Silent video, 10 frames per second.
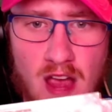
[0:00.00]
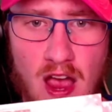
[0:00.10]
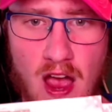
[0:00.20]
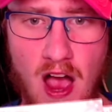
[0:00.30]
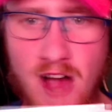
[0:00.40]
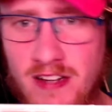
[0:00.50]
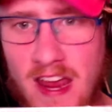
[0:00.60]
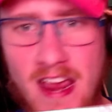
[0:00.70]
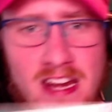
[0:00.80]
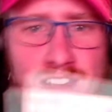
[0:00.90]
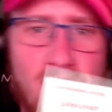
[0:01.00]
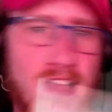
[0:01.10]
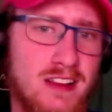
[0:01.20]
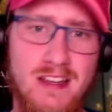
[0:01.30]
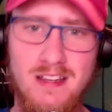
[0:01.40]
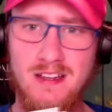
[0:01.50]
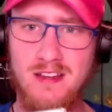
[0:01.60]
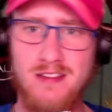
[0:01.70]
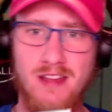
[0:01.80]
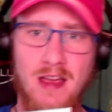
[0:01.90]
uncanny valley
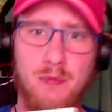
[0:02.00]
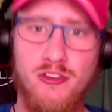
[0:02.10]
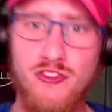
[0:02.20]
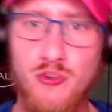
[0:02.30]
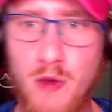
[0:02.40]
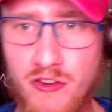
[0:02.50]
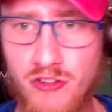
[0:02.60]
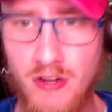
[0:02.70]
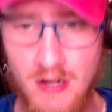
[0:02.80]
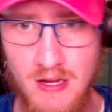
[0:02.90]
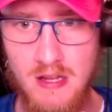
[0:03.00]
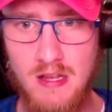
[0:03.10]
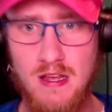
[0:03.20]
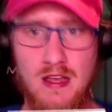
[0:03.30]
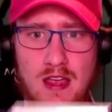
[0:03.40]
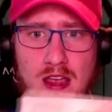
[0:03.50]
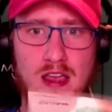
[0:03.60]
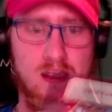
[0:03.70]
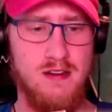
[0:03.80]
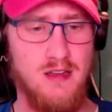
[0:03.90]
type situation,
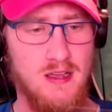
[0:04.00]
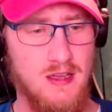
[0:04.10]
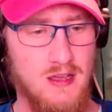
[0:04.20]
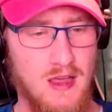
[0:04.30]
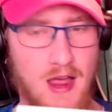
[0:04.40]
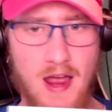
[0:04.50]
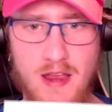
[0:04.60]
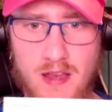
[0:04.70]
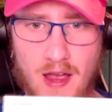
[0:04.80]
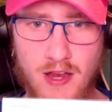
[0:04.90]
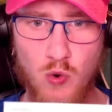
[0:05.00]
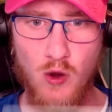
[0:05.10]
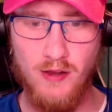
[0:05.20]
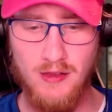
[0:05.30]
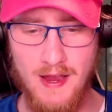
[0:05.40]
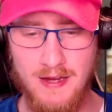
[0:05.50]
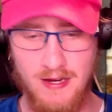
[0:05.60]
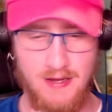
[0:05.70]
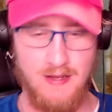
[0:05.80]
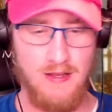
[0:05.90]
and I quite like
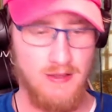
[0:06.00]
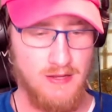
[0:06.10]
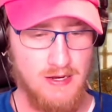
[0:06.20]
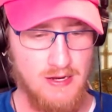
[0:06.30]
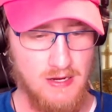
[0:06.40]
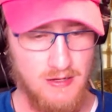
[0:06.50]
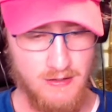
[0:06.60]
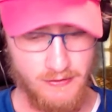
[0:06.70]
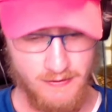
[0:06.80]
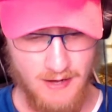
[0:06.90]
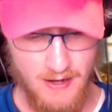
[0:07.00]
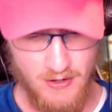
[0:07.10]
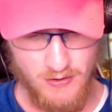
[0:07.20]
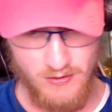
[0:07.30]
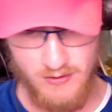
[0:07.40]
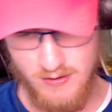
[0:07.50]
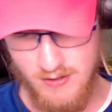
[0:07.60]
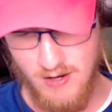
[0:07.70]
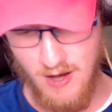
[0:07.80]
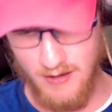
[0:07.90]
the style
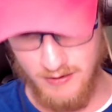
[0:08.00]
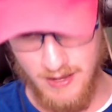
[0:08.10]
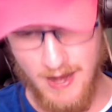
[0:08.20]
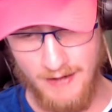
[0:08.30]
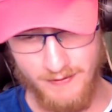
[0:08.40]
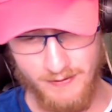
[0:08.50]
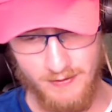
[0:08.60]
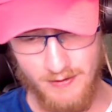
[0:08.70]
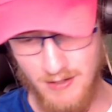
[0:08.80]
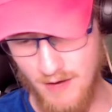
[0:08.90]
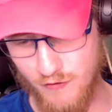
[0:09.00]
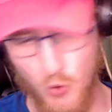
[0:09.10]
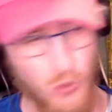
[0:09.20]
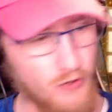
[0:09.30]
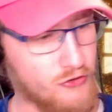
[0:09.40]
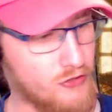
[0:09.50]
a lot. Of course,